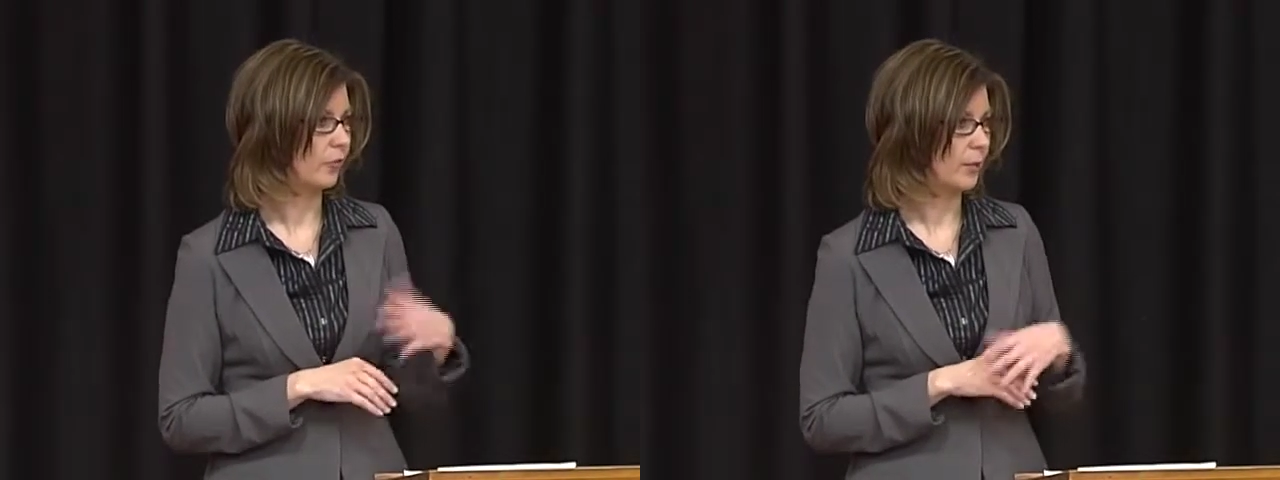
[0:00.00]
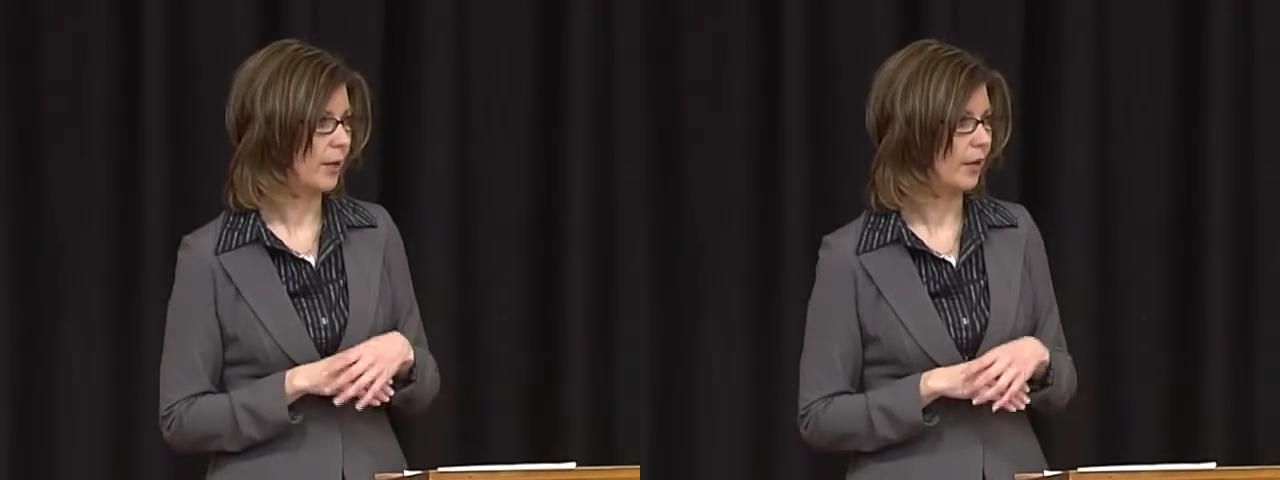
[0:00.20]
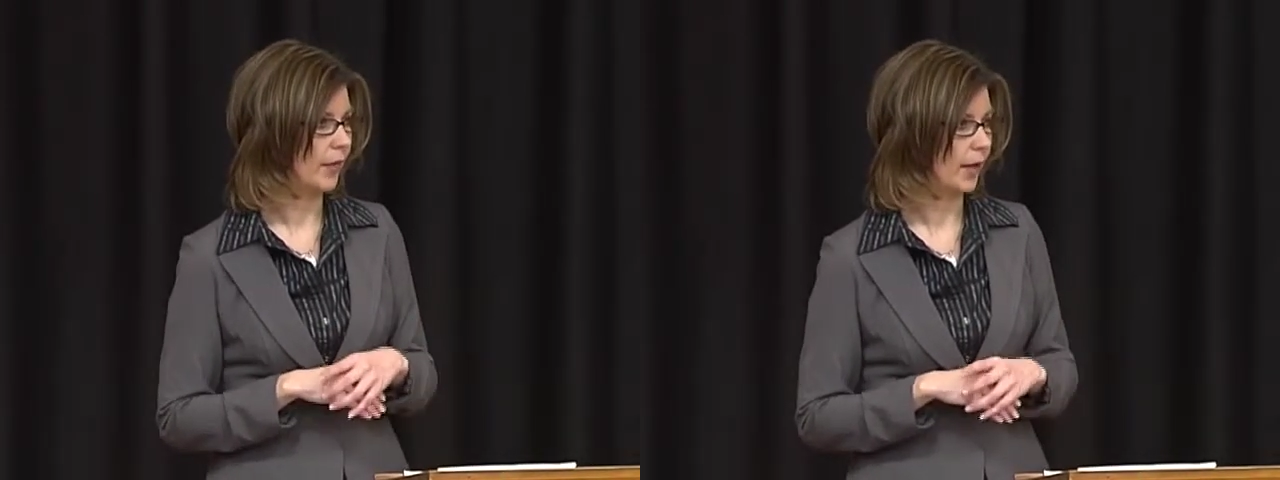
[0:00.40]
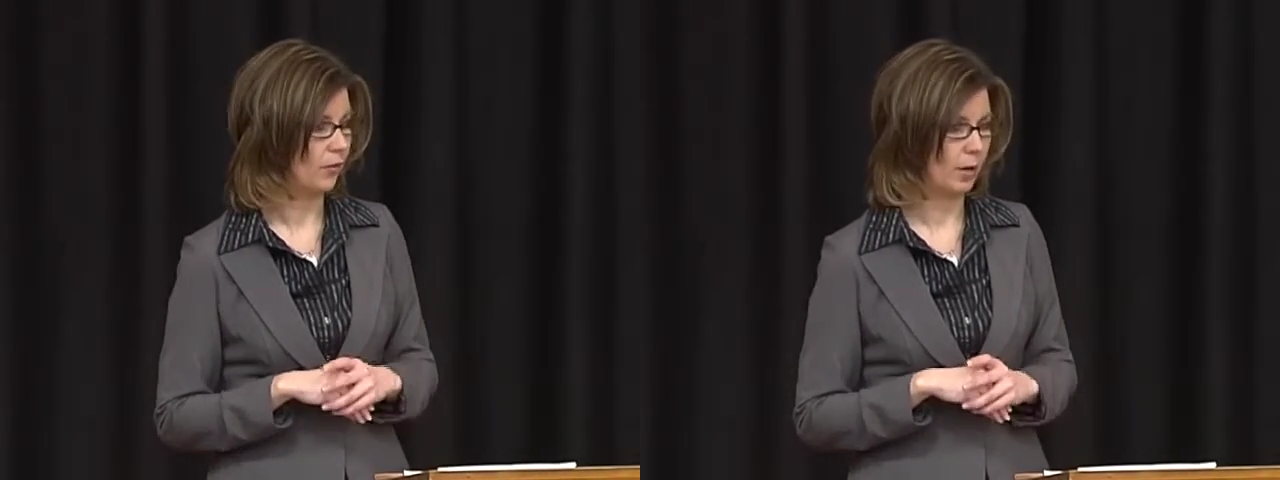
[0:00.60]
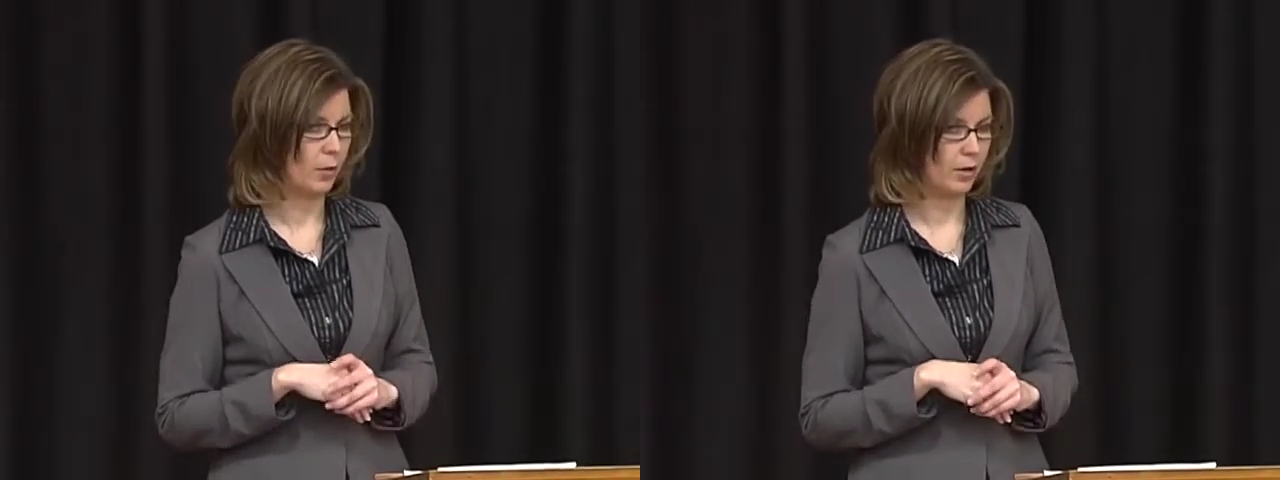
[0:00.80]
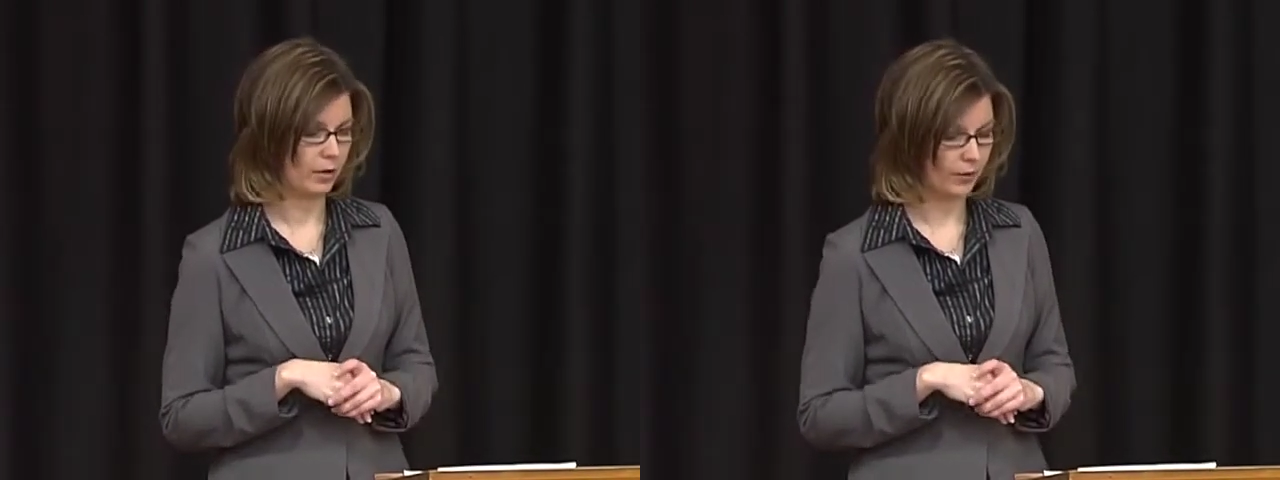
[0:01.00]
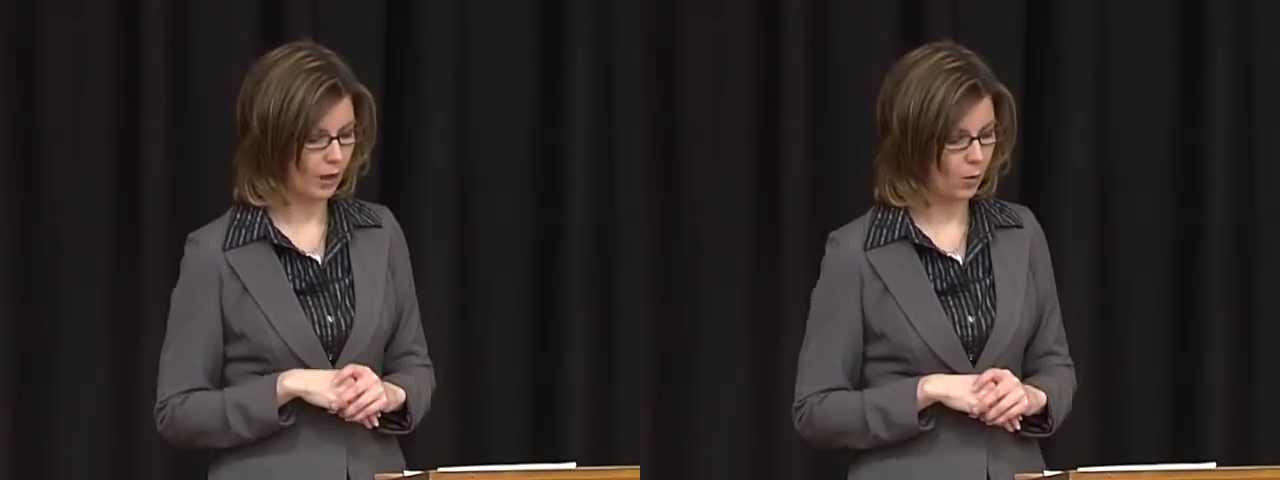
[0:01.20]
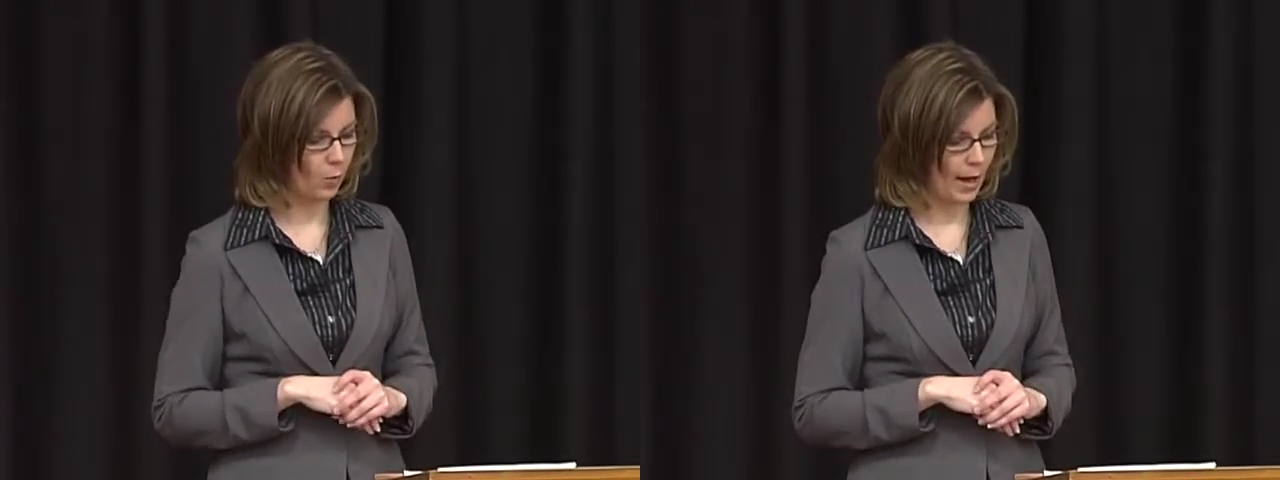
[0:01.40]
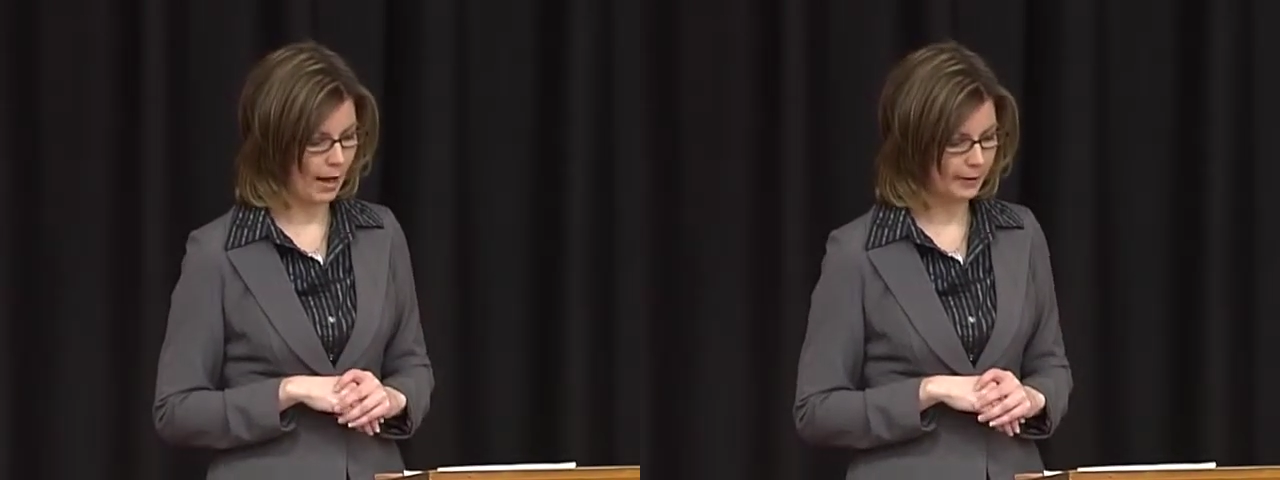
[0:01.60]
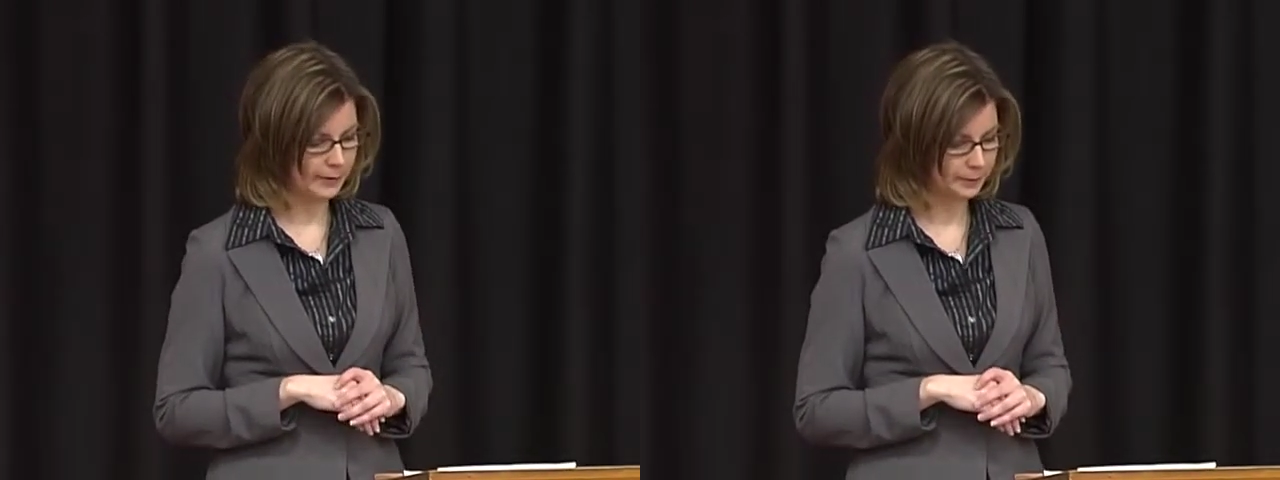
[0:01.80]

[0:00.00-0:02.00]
repaid that grant money that they owe back.